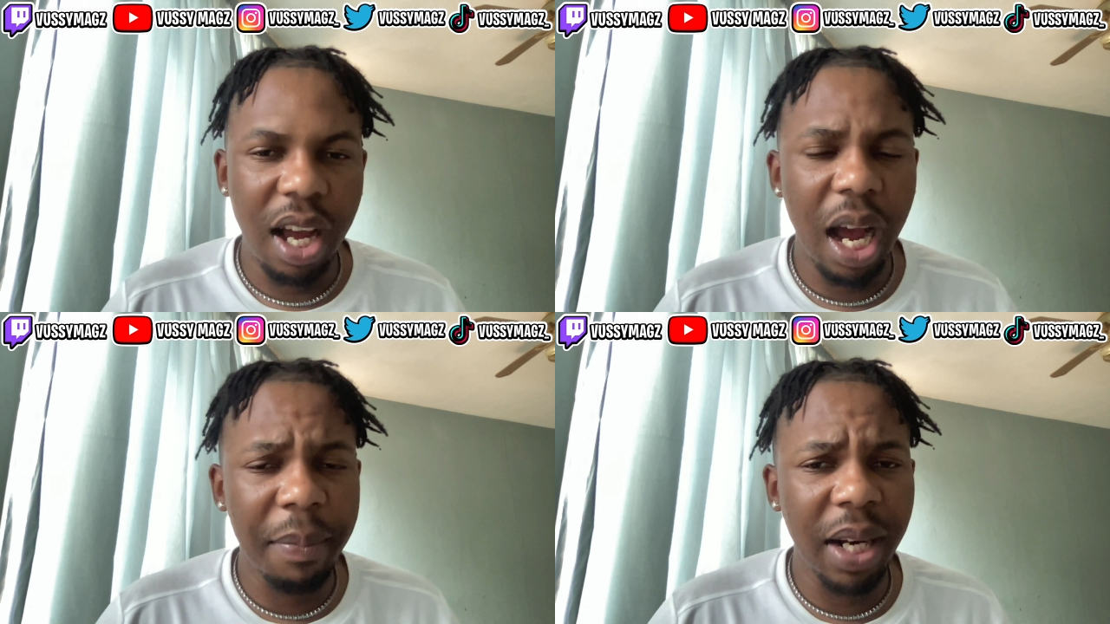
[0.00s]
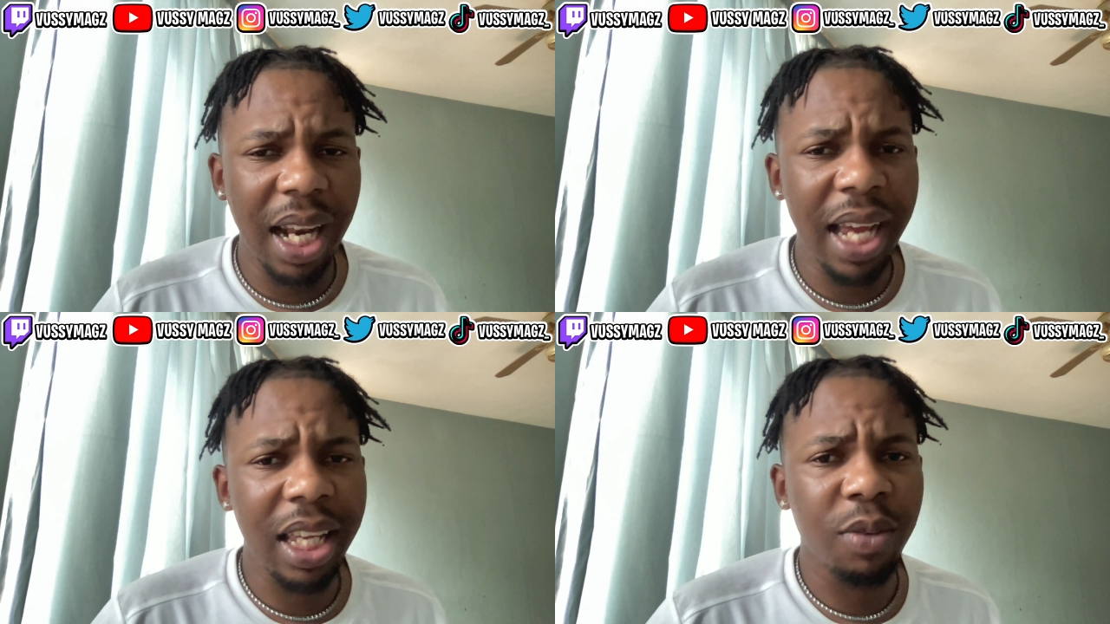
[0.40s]
I mean, I
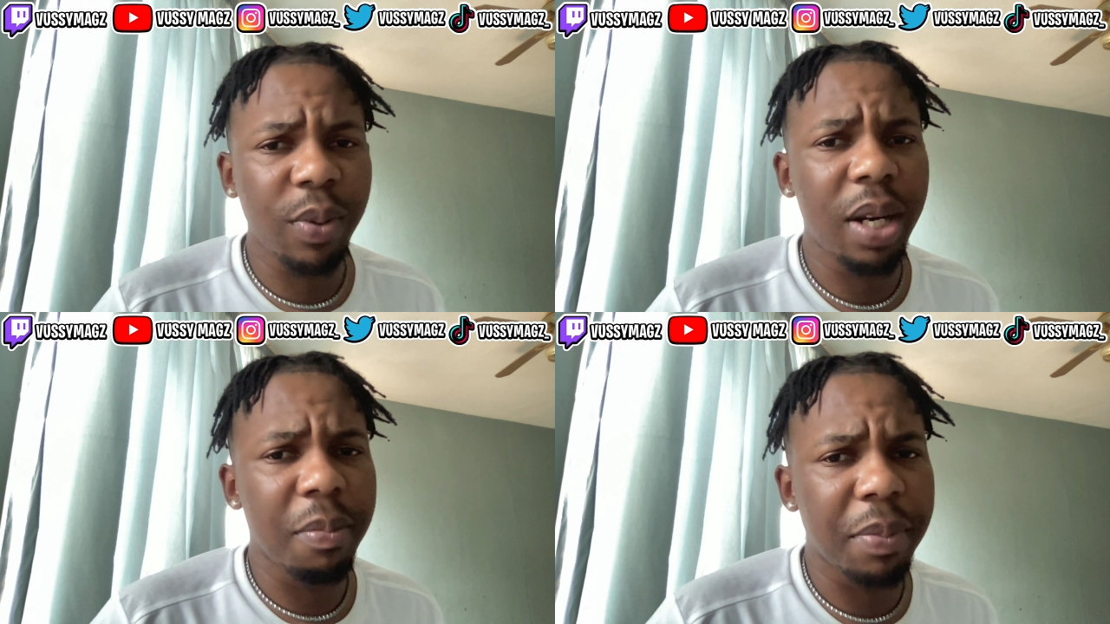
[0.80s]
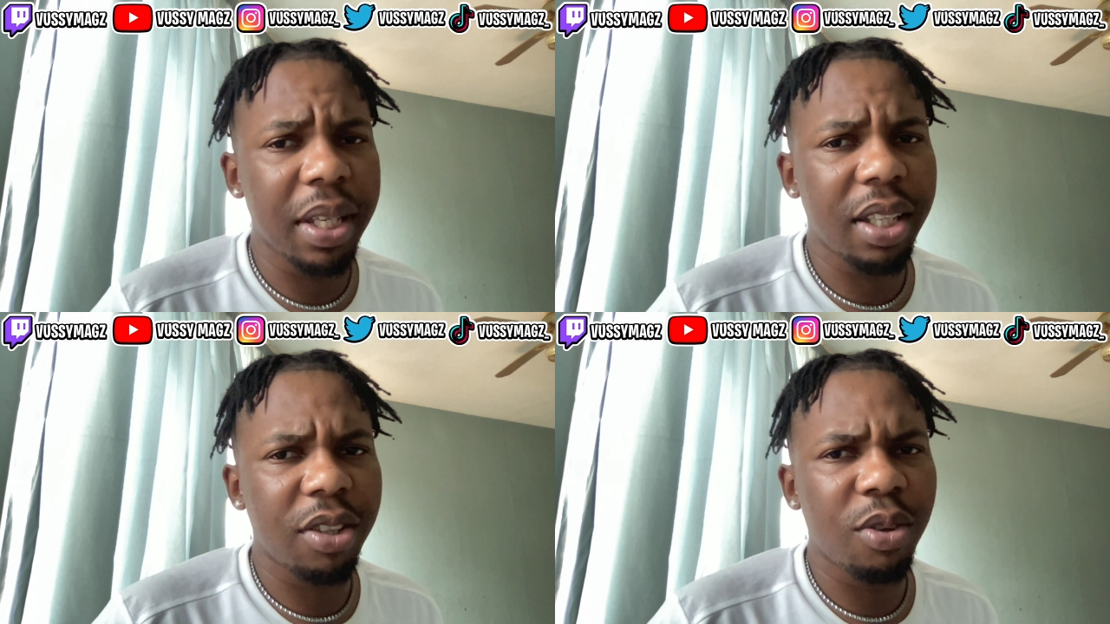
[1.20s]
like it when I'm
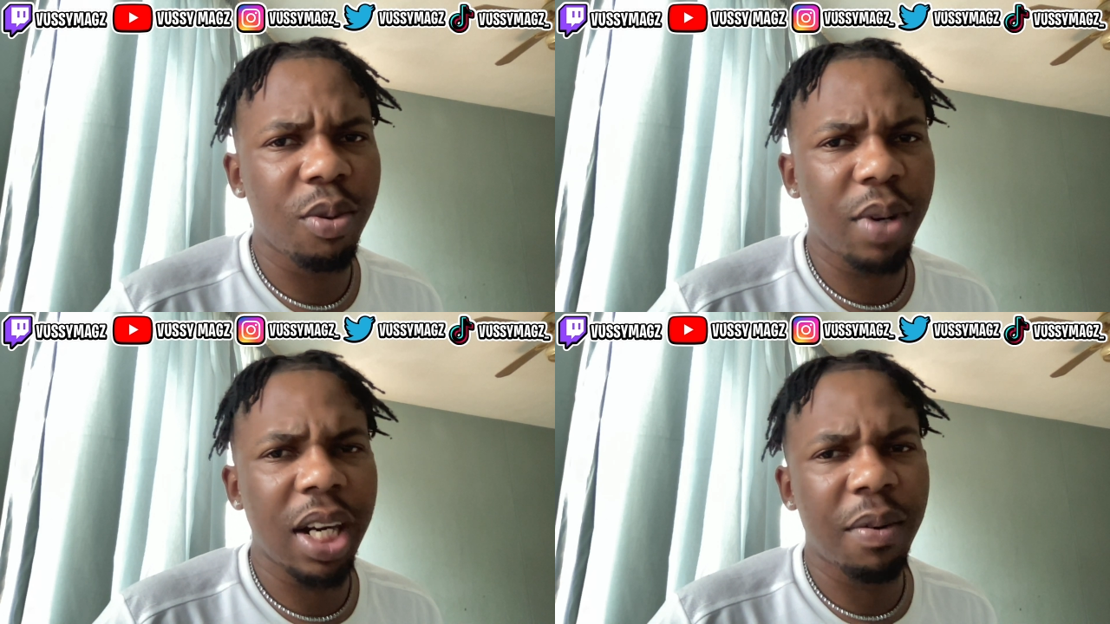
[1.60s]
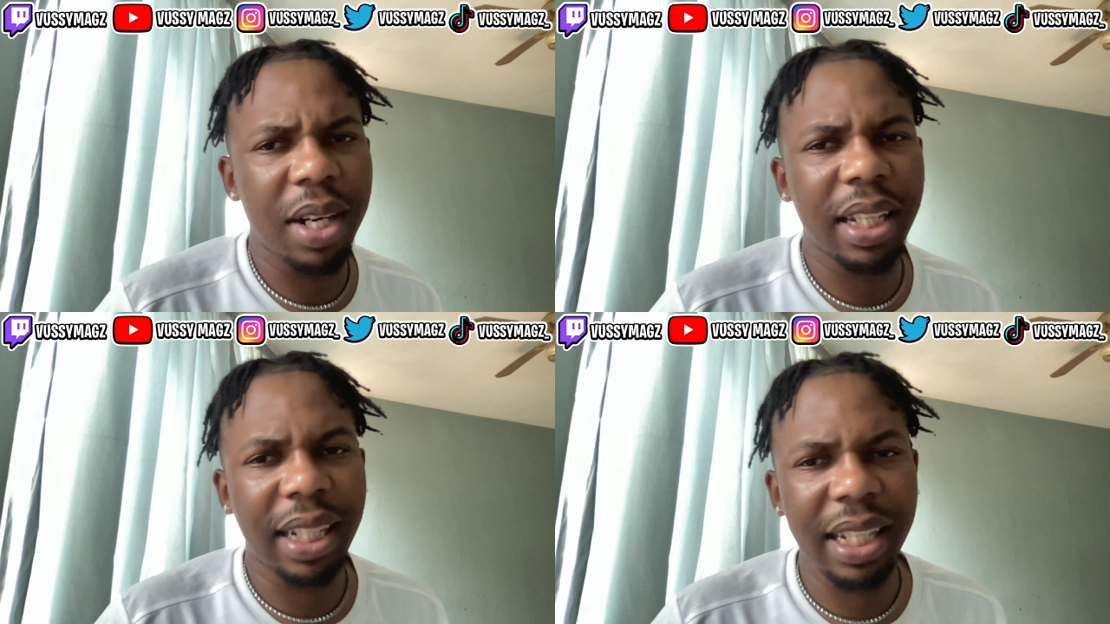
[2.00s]
being, you know, when I want
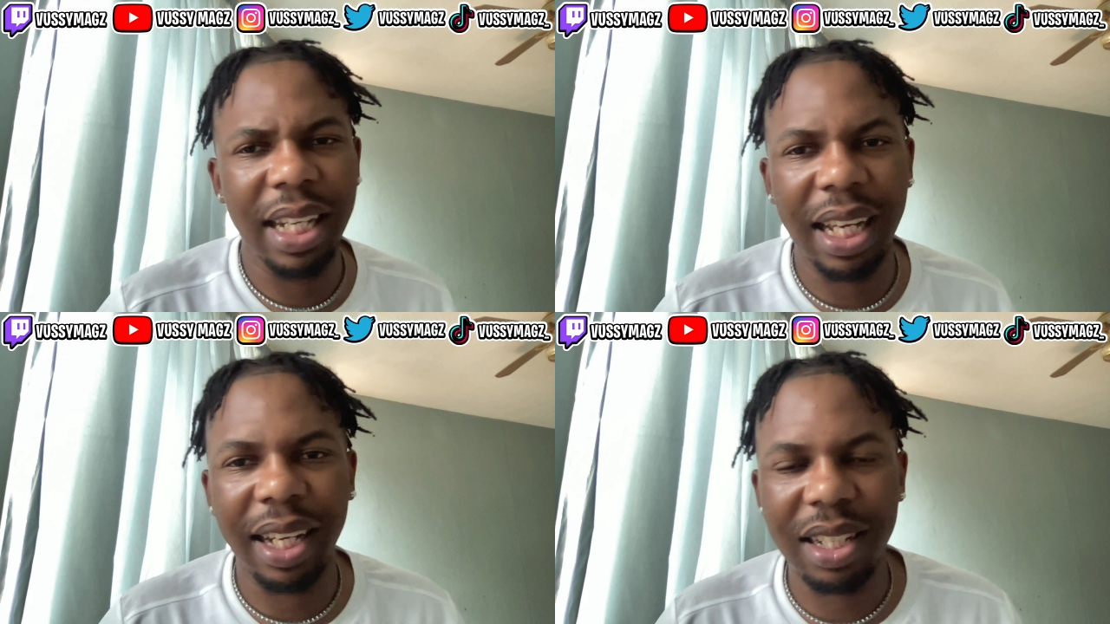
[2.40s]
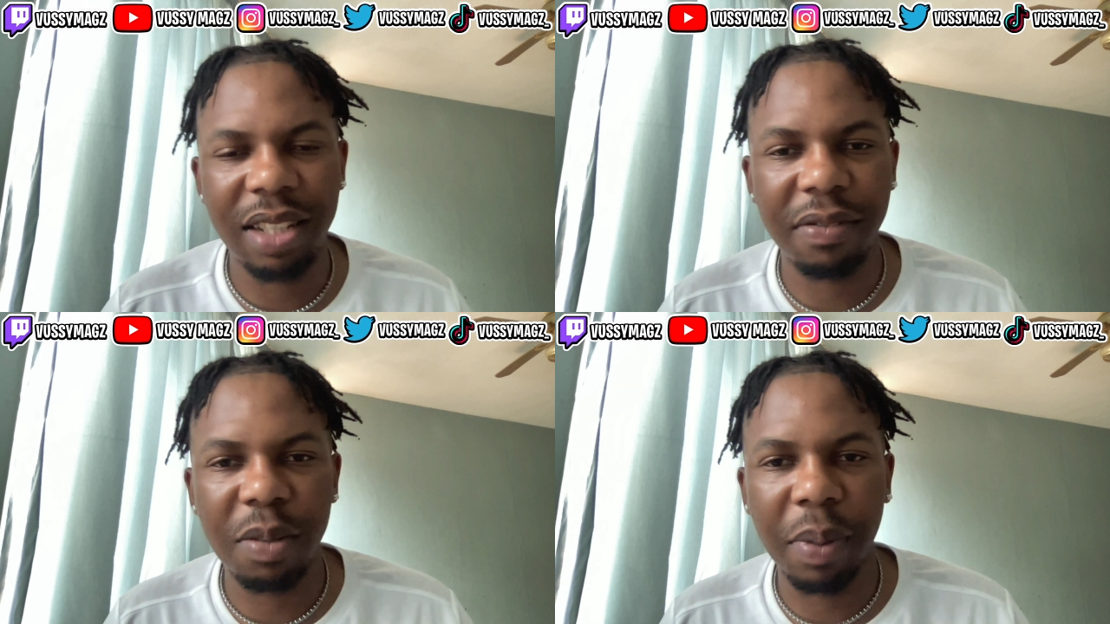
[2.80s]
to trade aggressively,